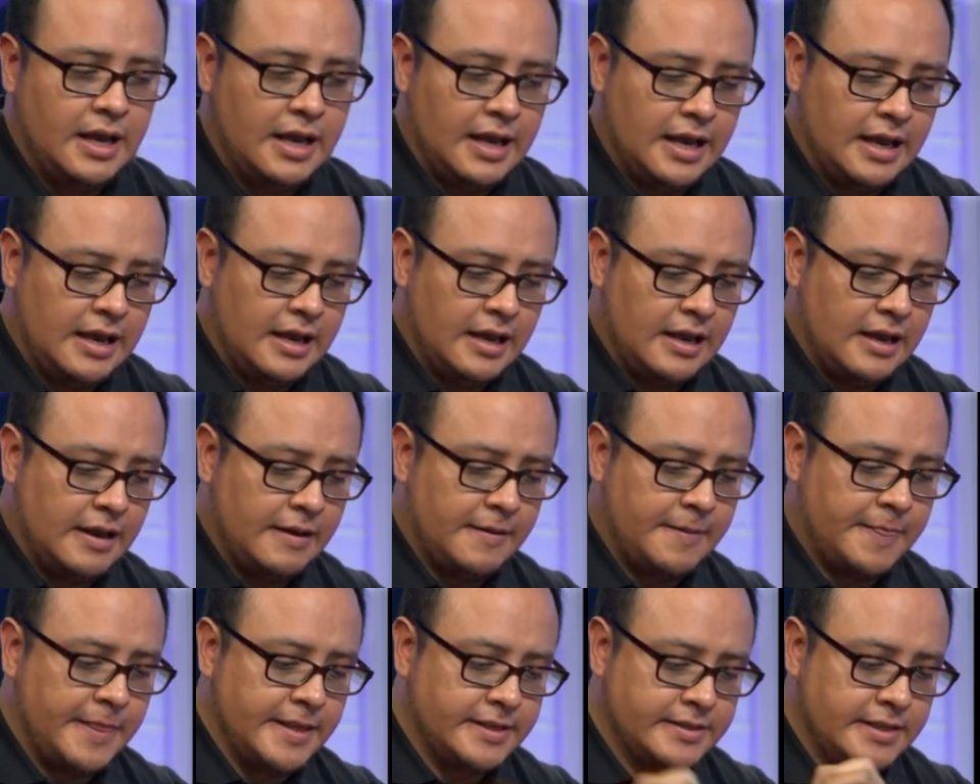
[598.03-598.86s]
Uh,
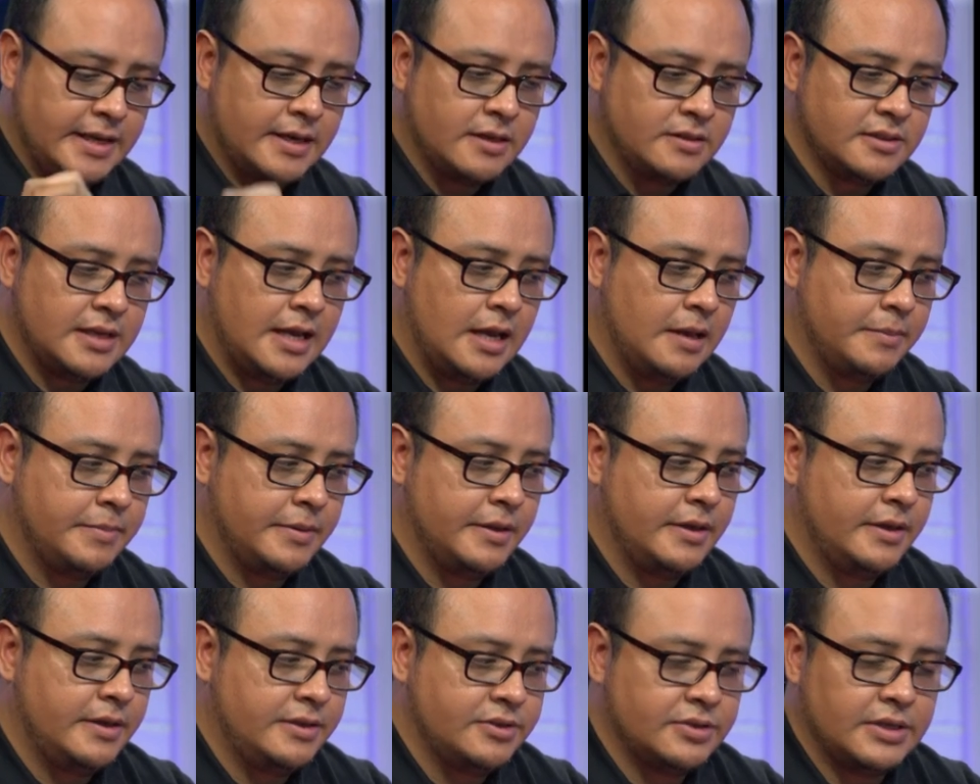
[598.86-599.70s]
the second type
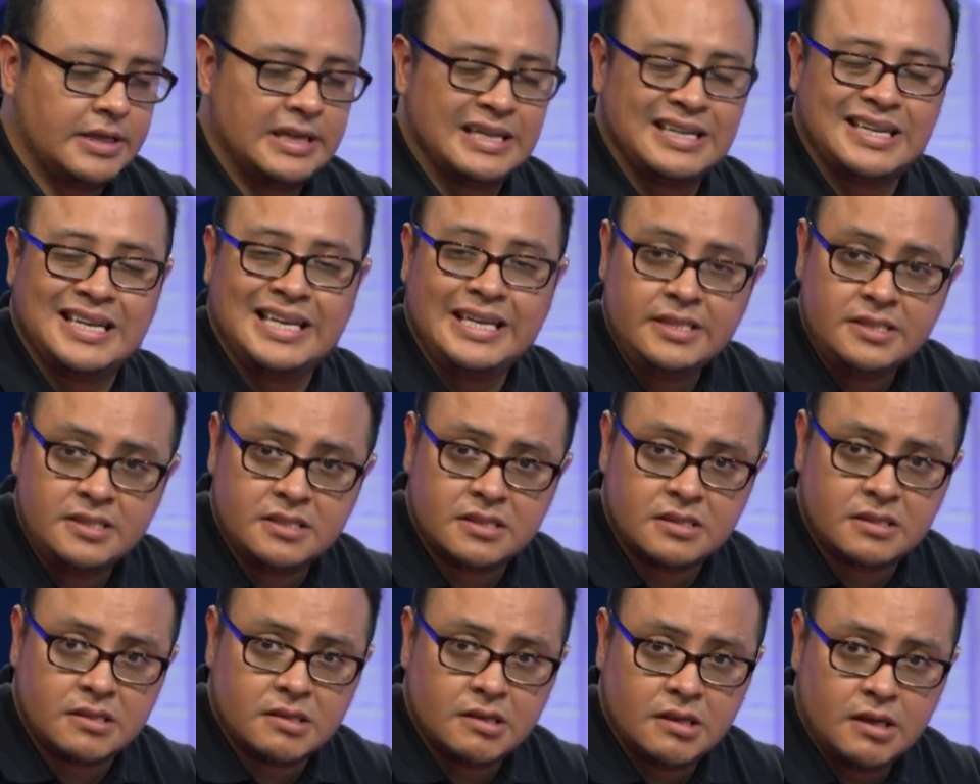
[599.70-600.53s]
is a
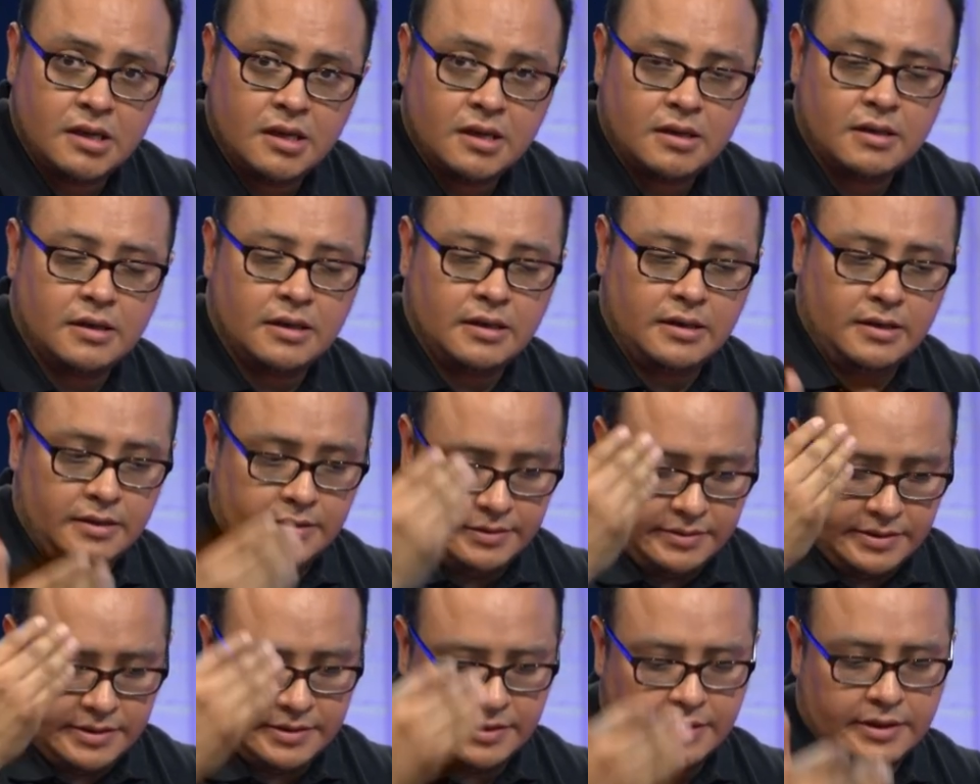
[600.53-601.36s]
list.
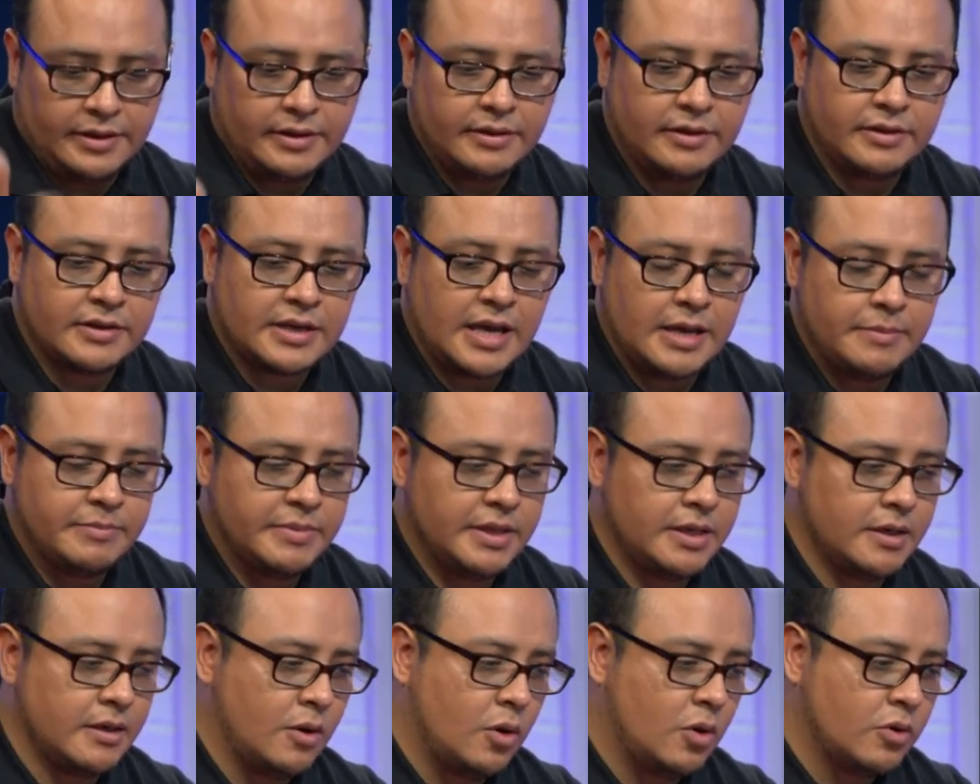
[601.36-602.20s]
Uh, it can
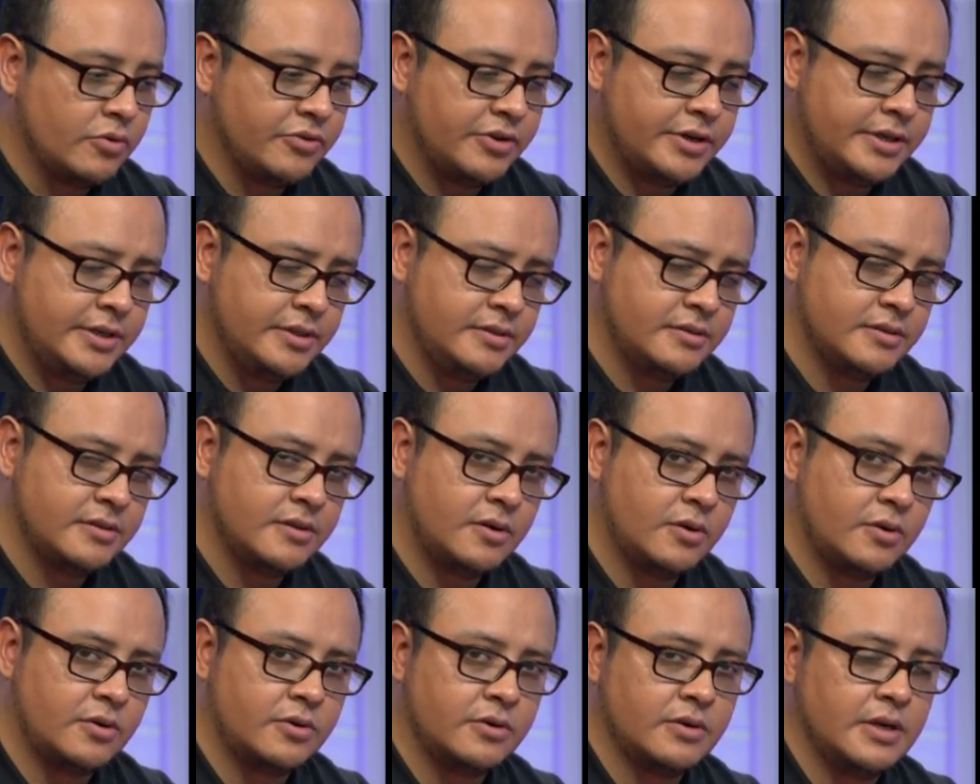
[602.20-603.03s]
be ordered
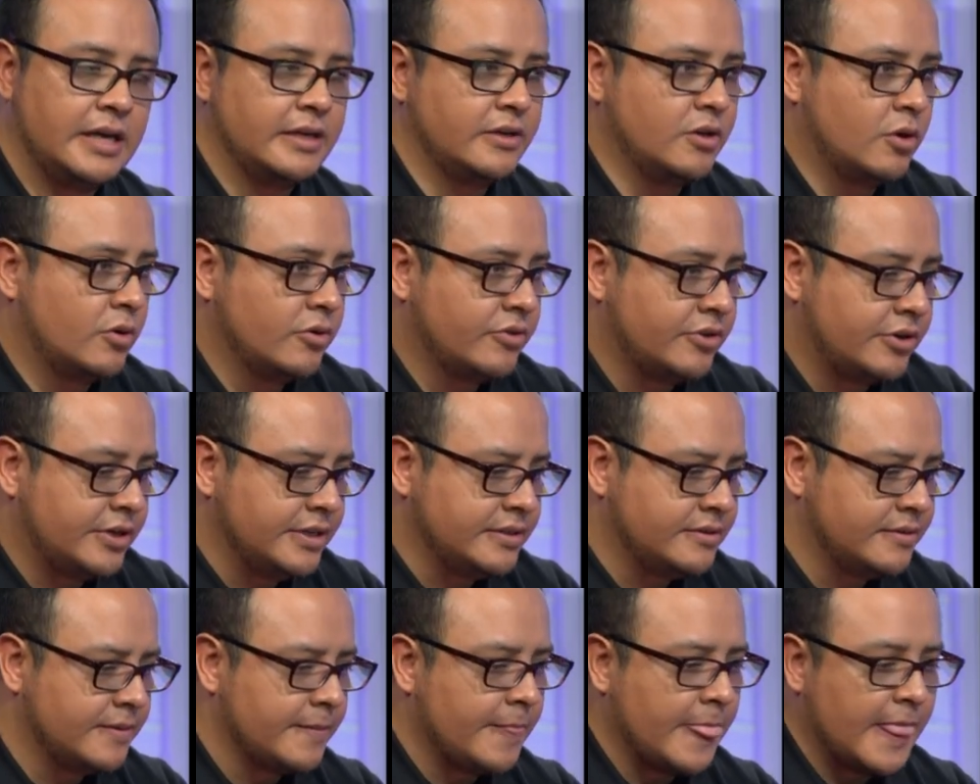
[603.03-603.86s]
or
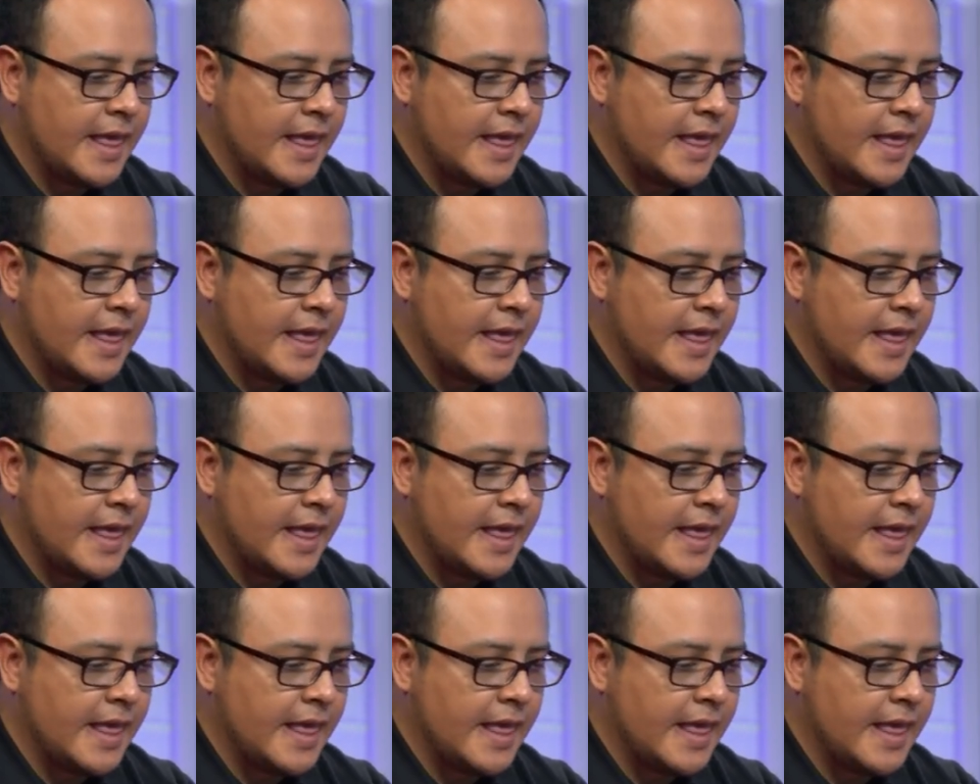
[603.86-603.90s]
unordered.